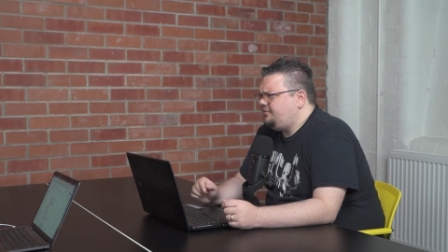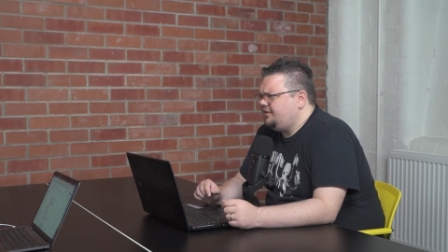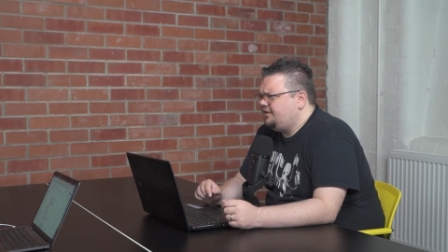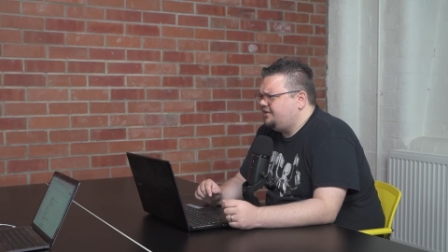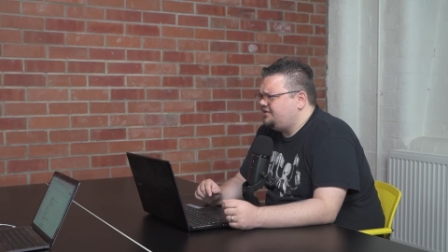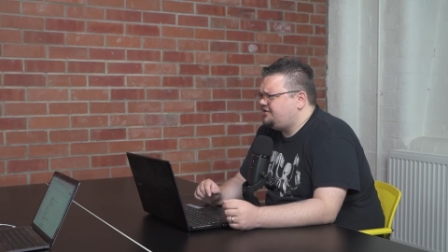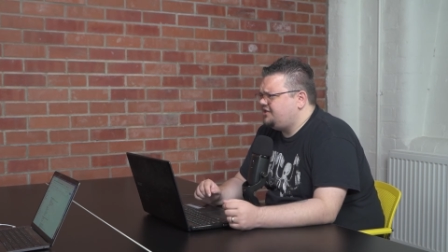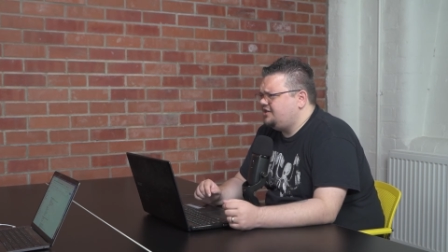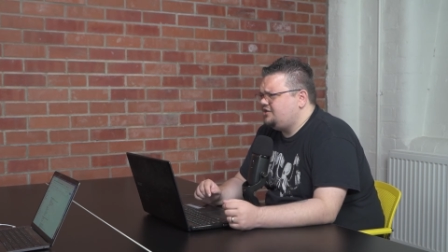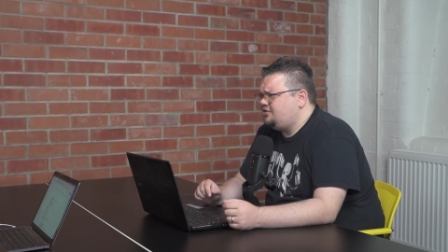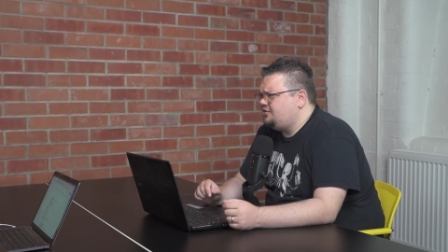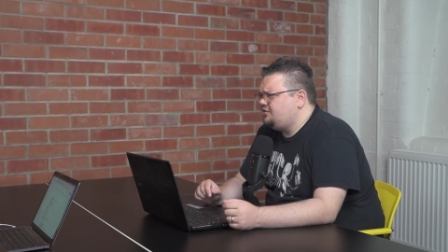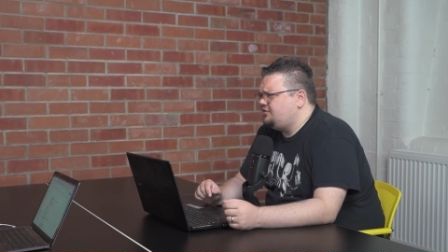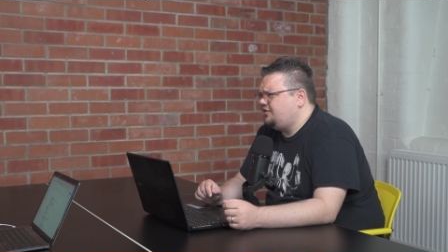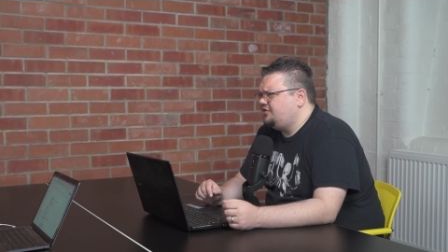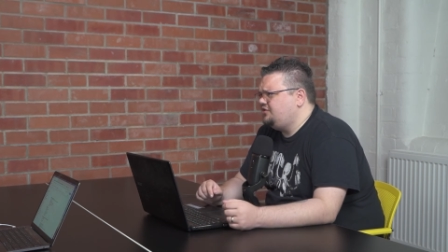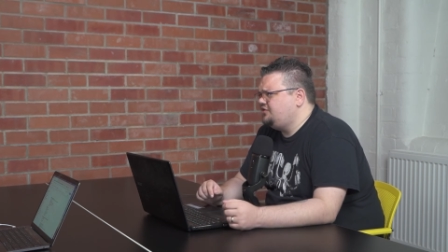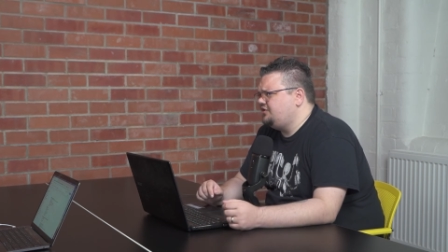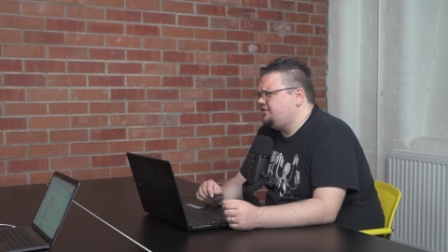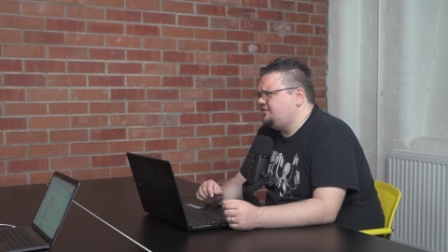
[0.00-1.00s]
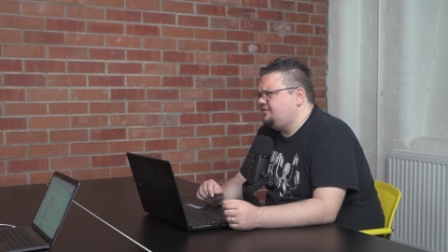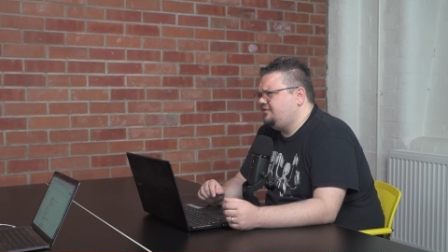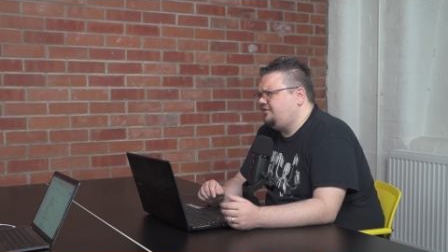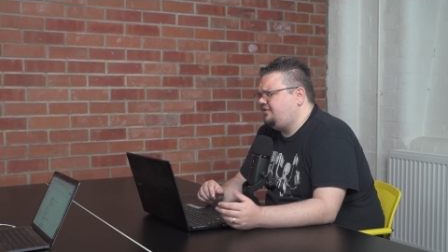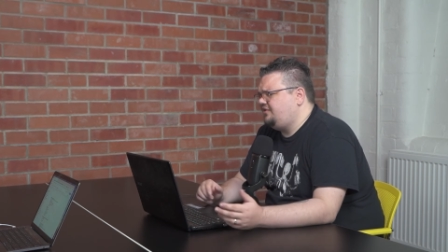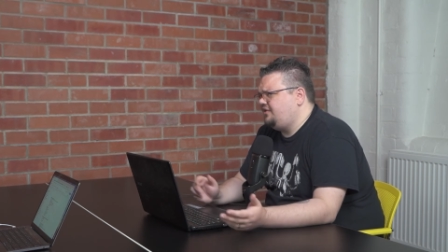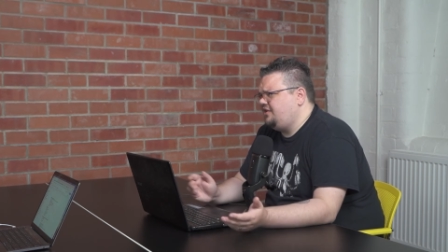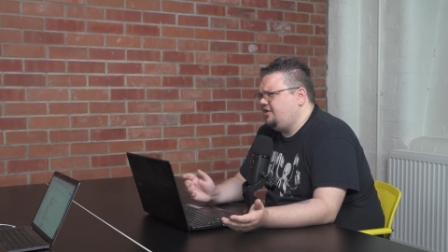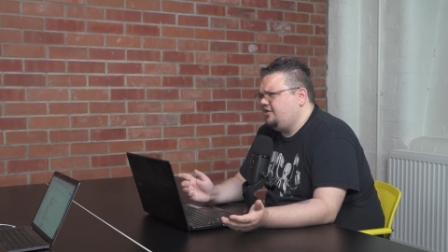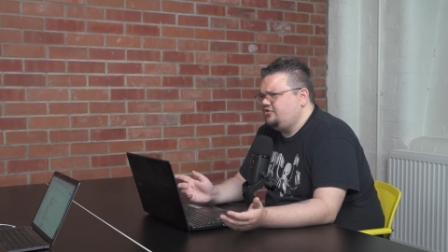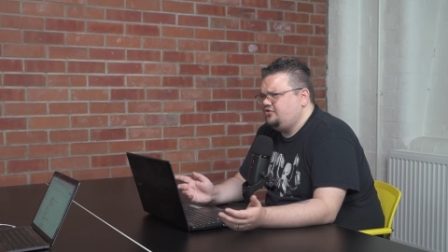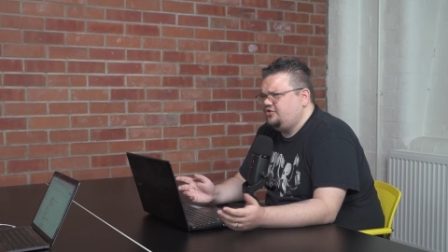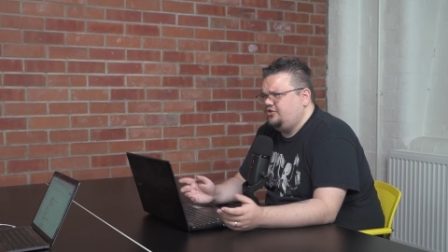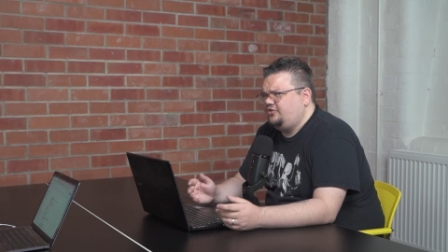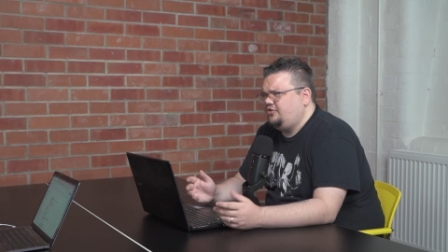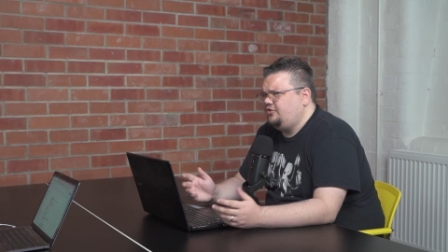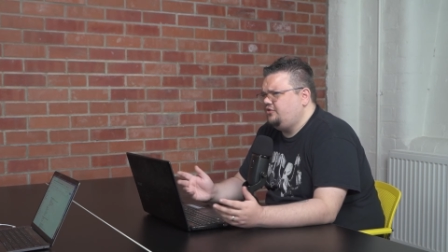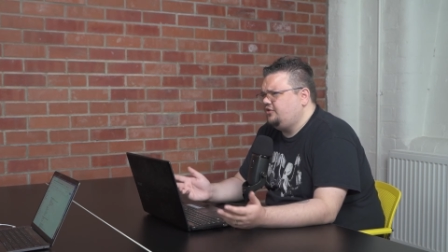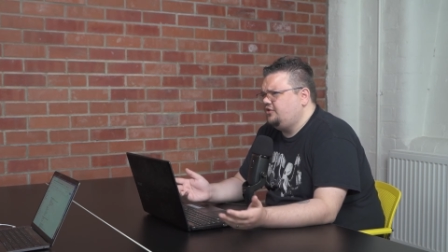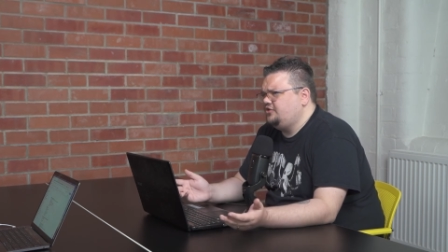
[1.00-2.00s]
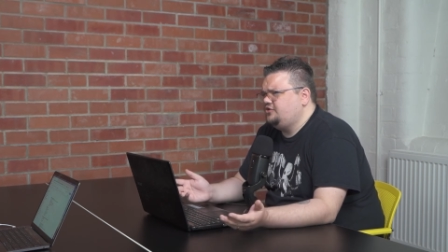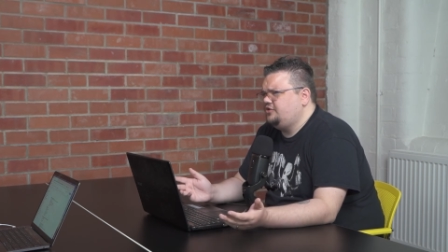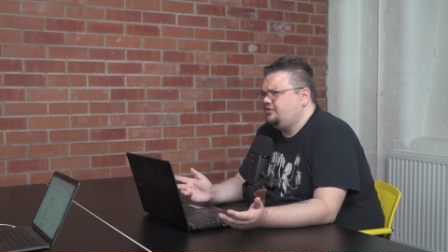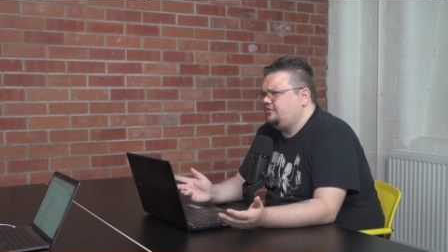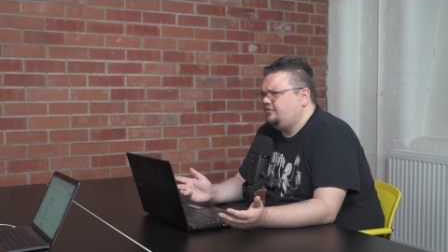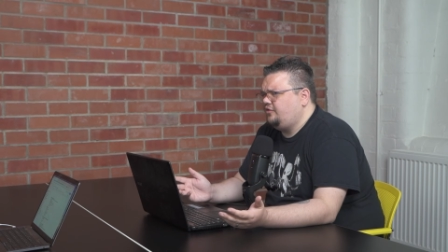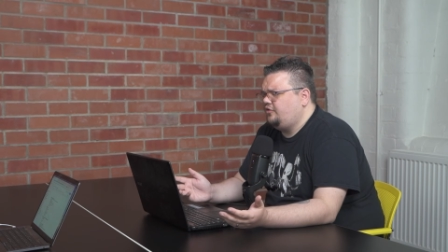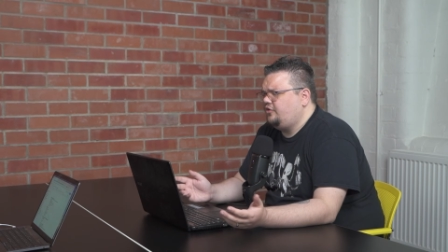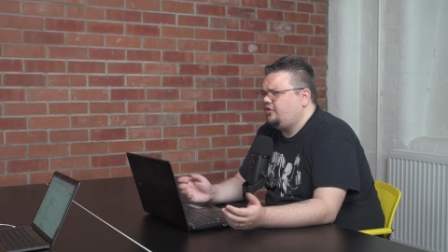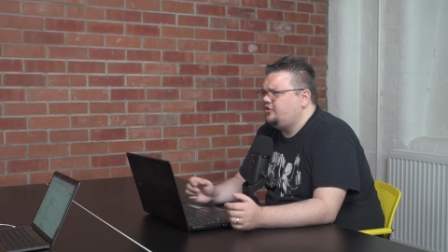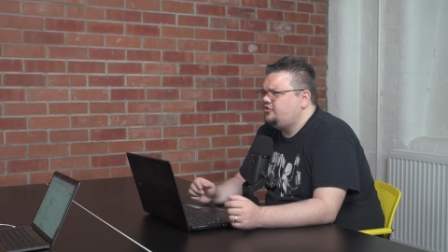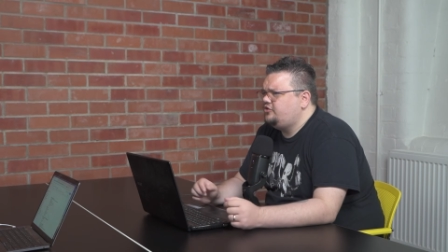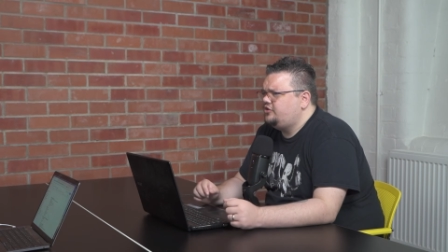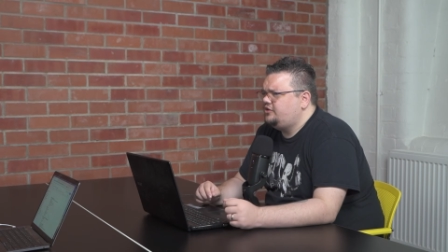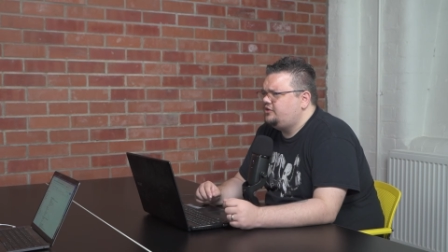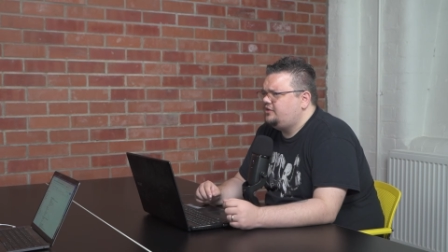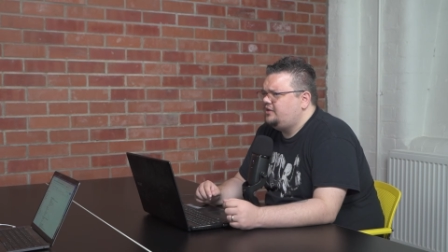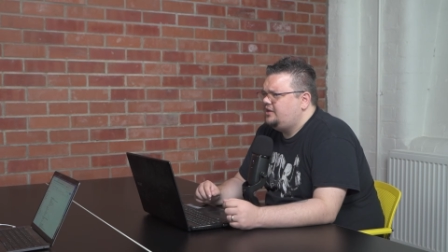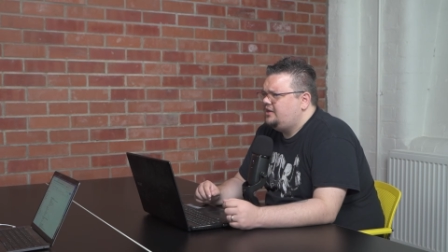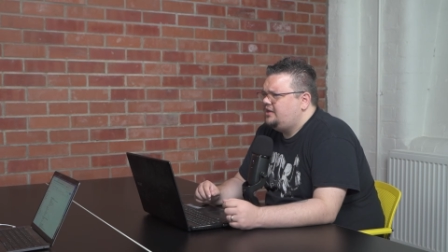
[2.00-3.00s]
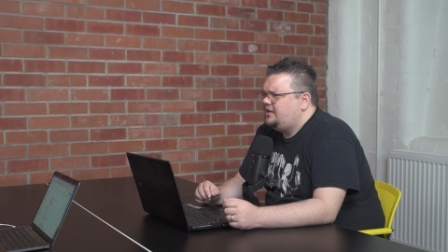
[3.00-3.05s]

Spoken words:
let's say, 2,300, 2,400.